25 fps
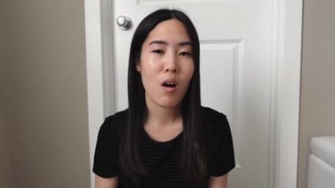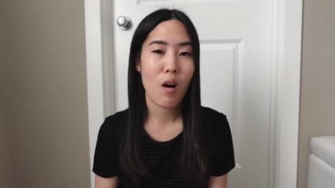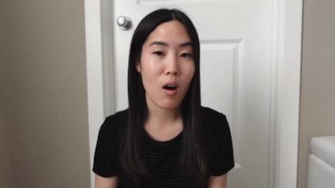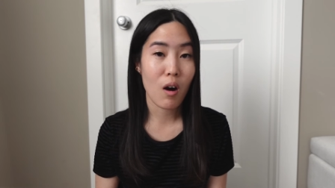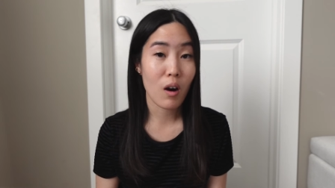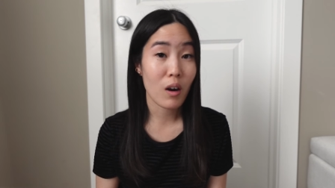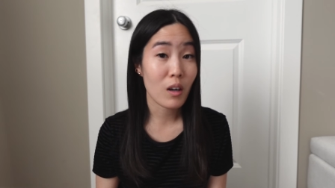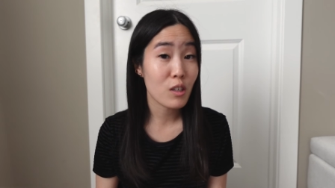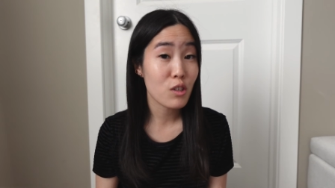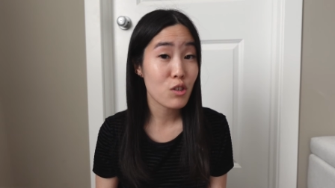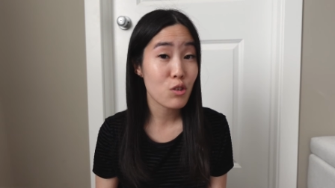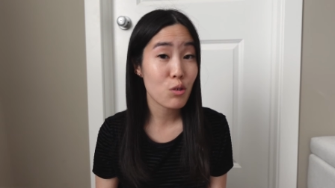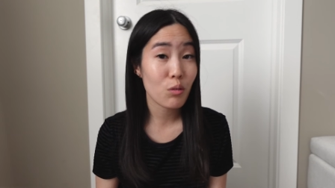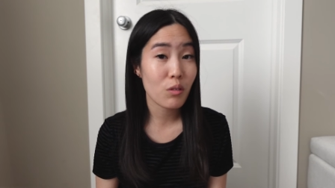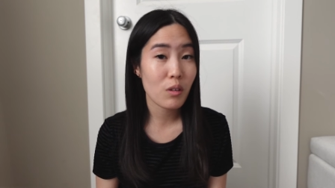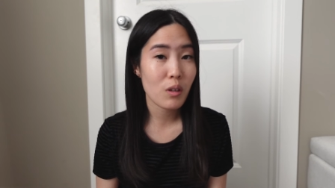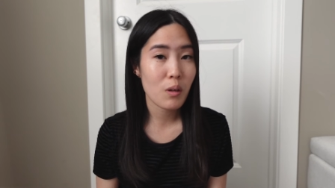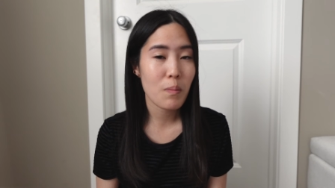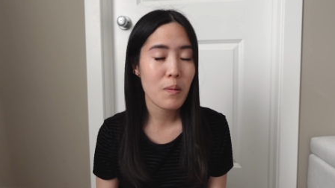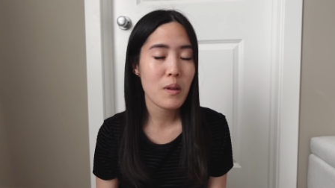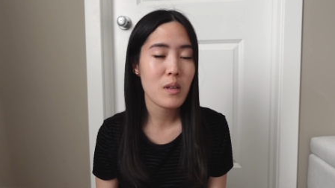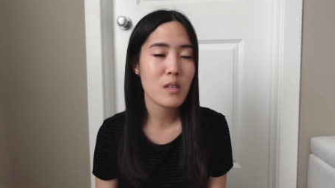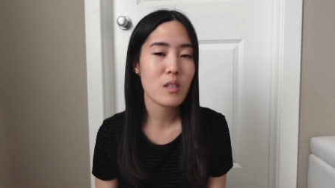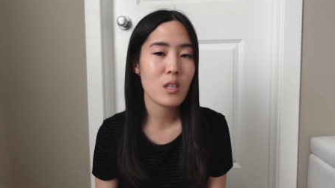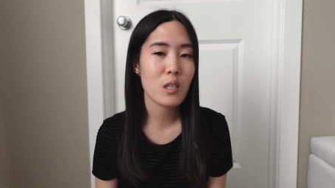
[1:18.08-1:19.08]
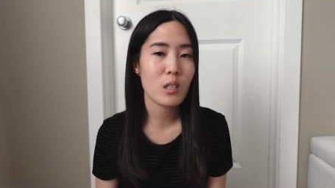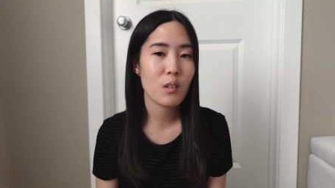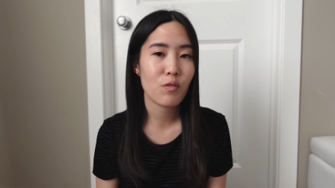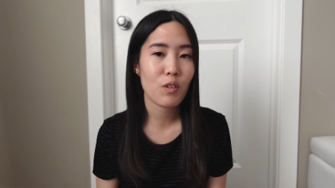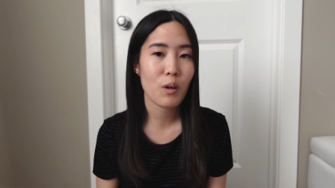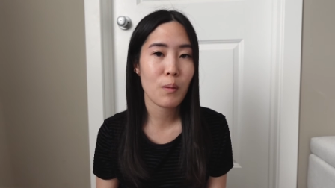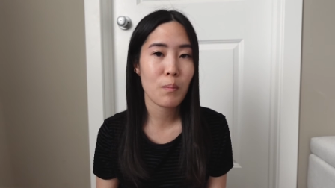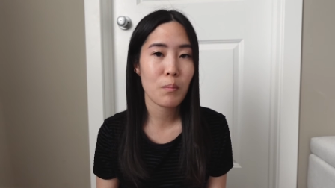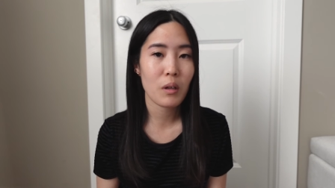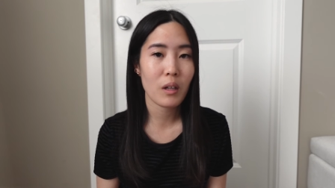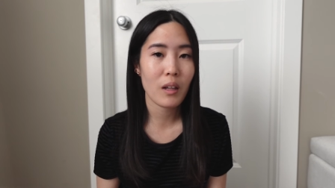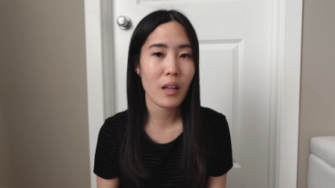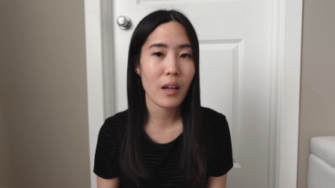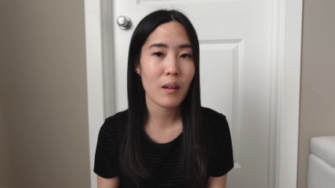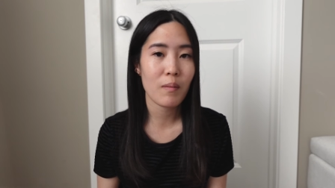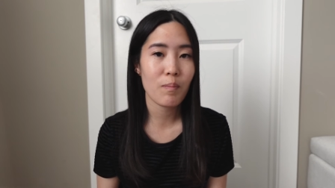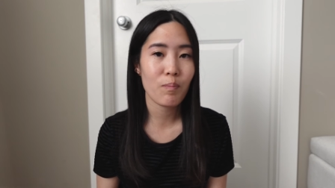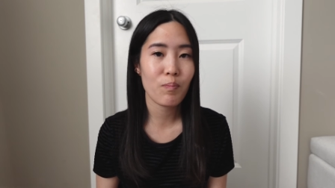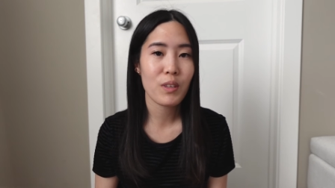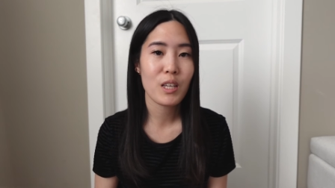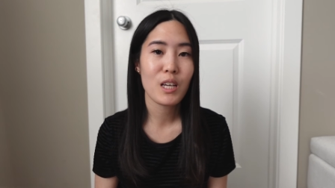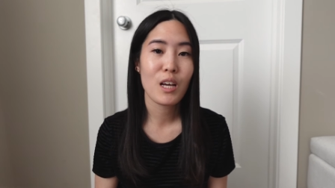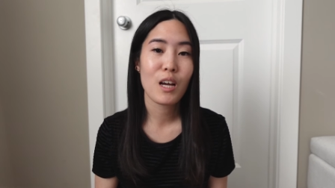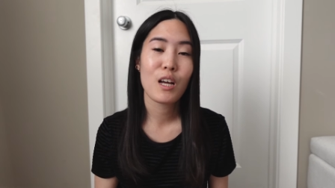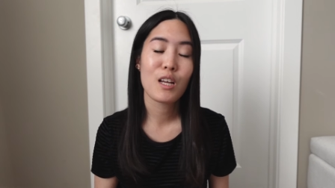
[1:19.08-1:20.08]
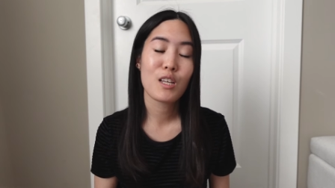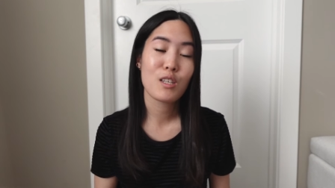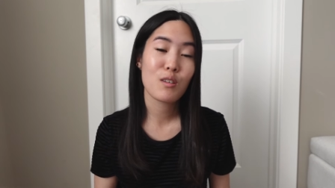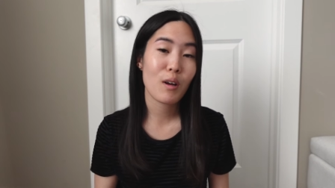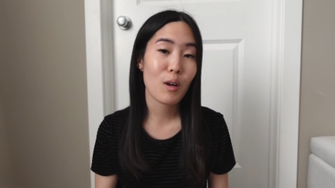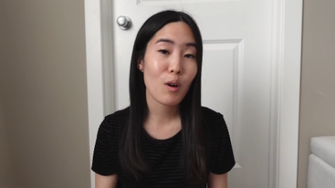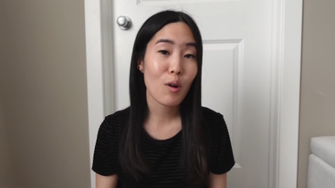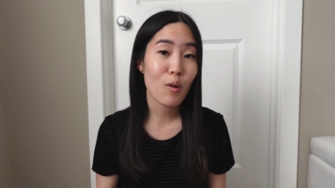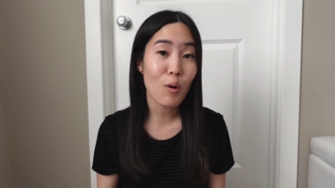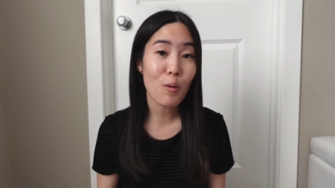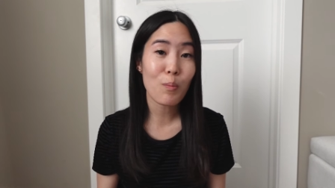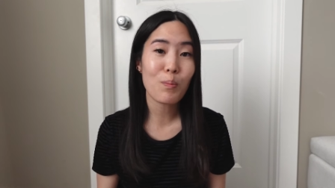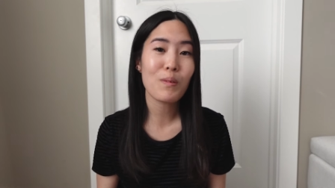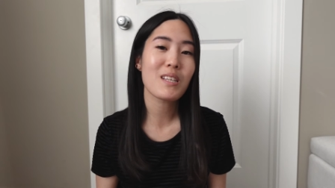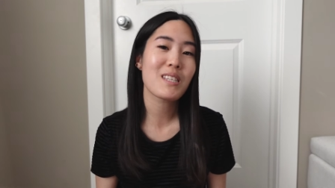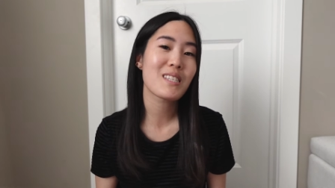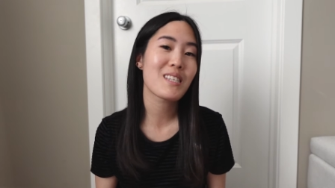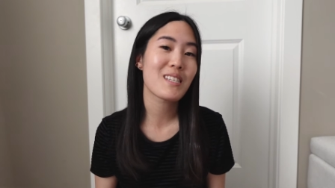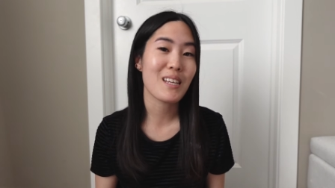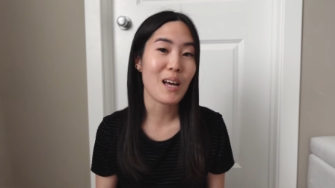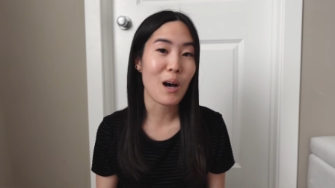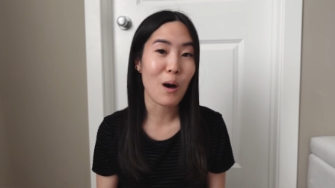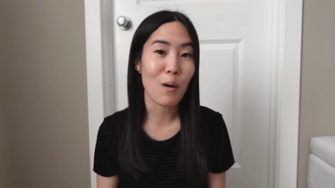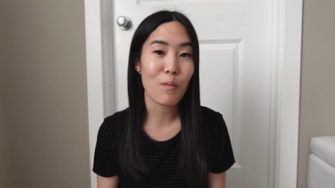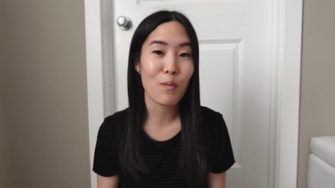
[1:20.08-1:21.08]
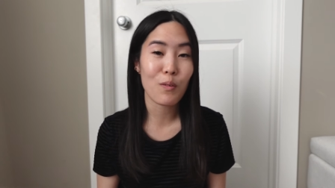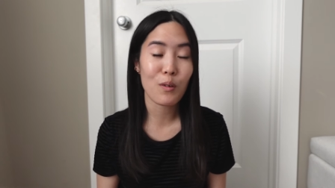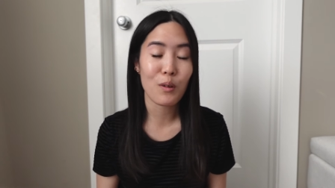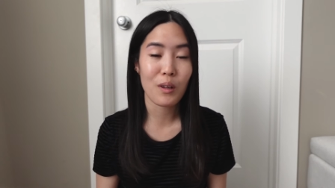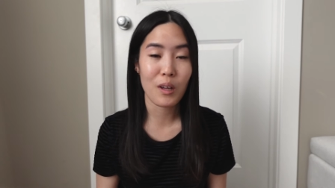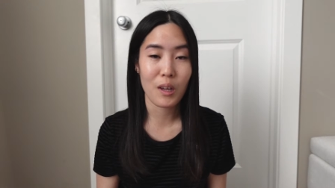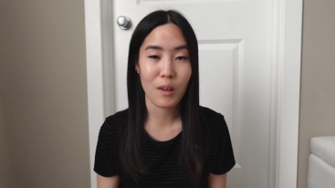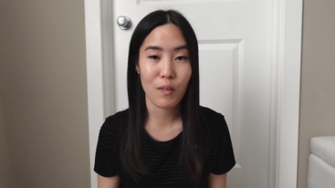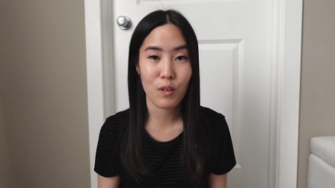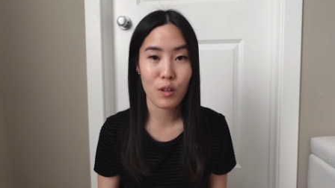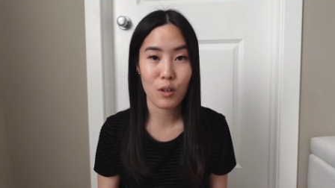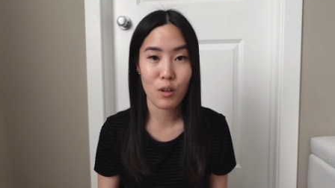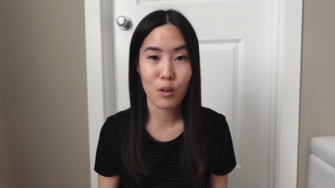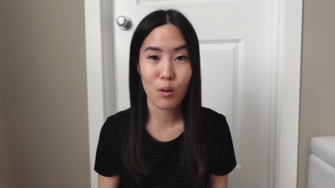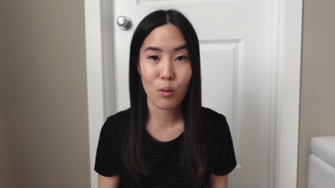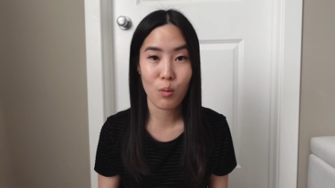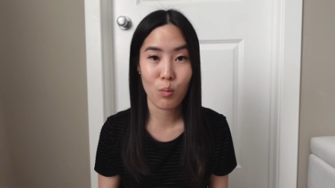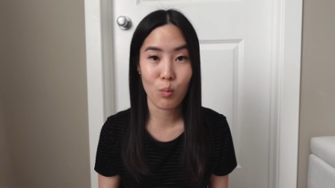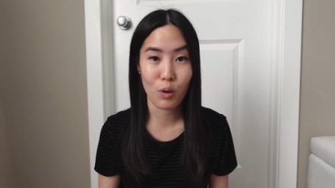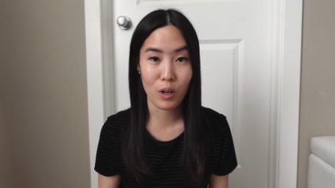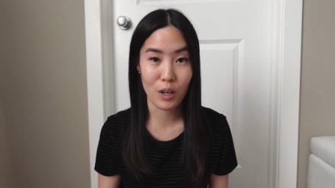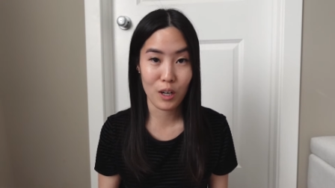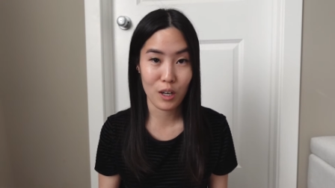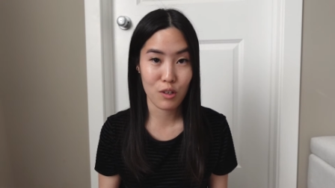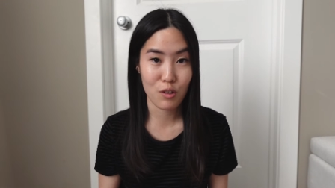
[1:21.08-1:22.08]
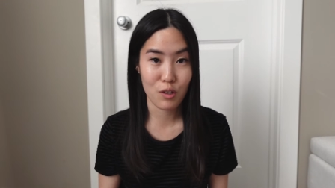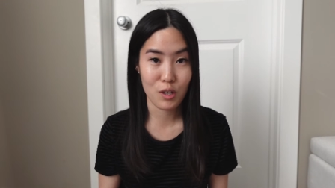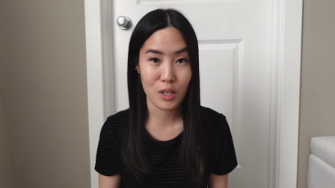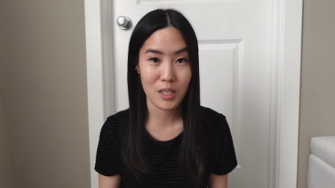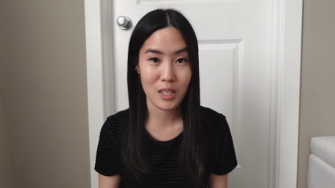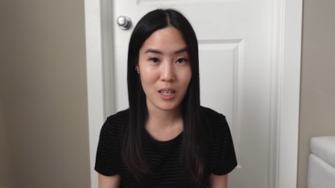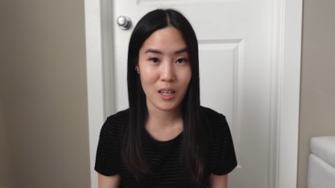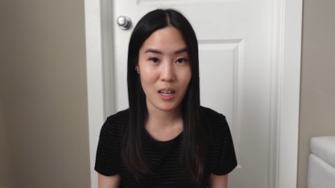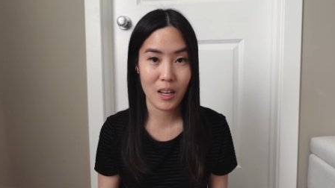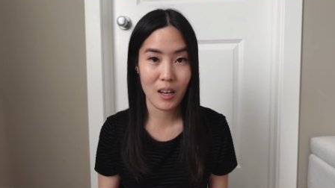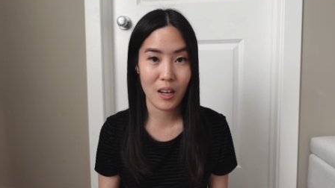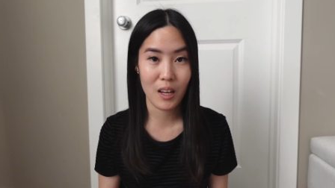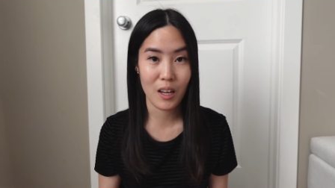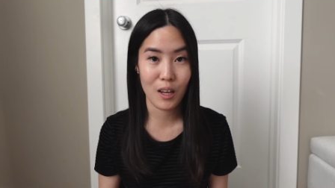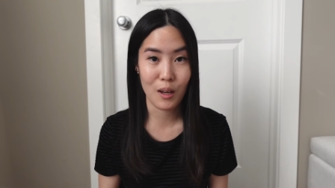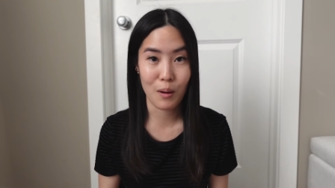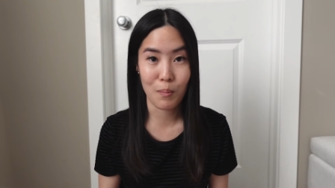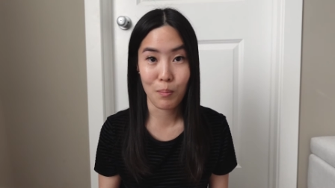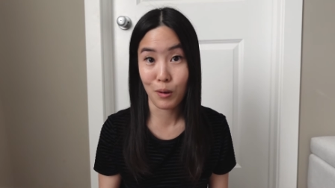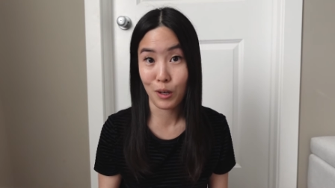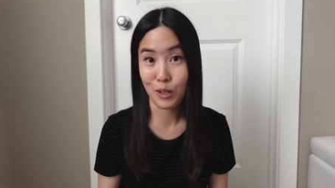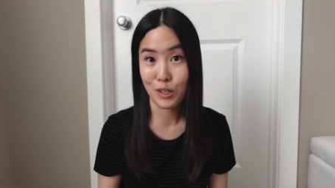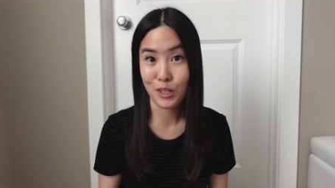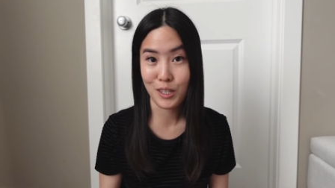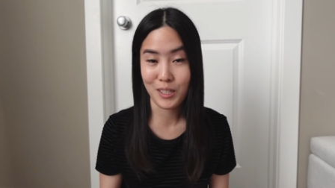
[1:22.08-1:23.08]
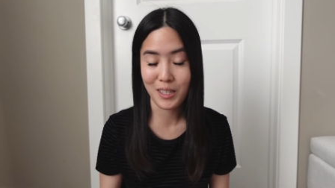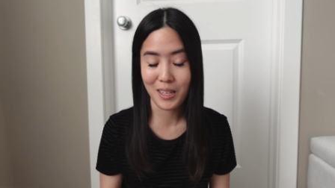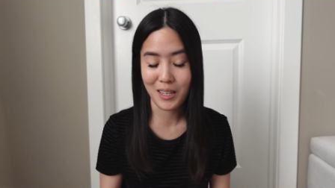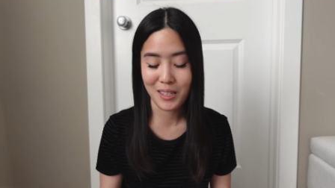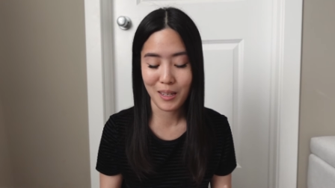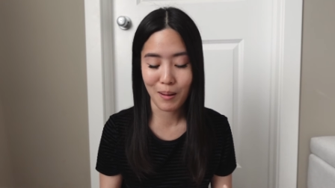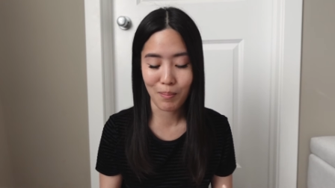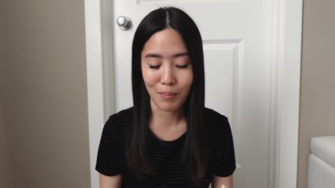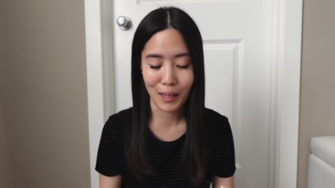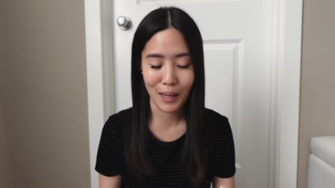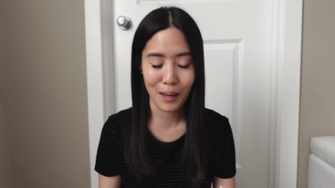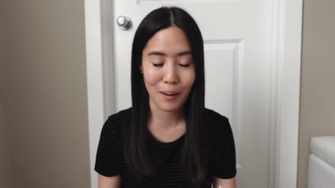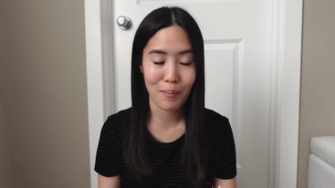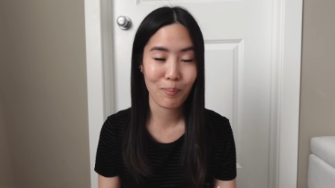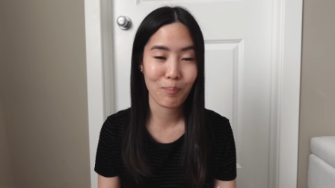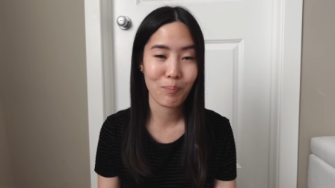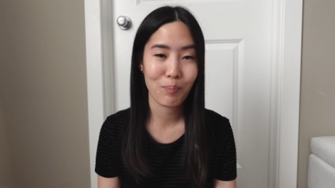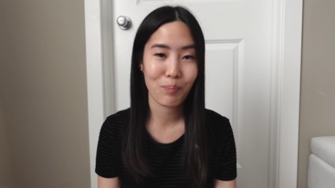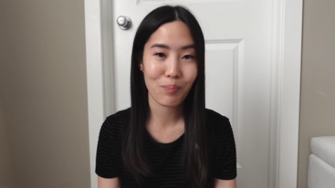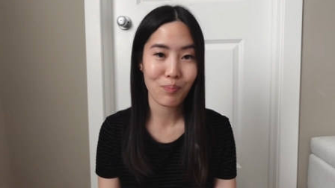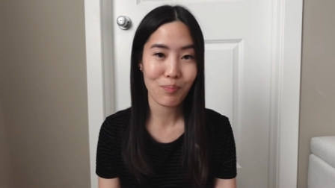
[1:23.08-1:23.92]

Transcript: on jewelry pieces from Polène. So I hope this is helpful if you were interested in purchasing something.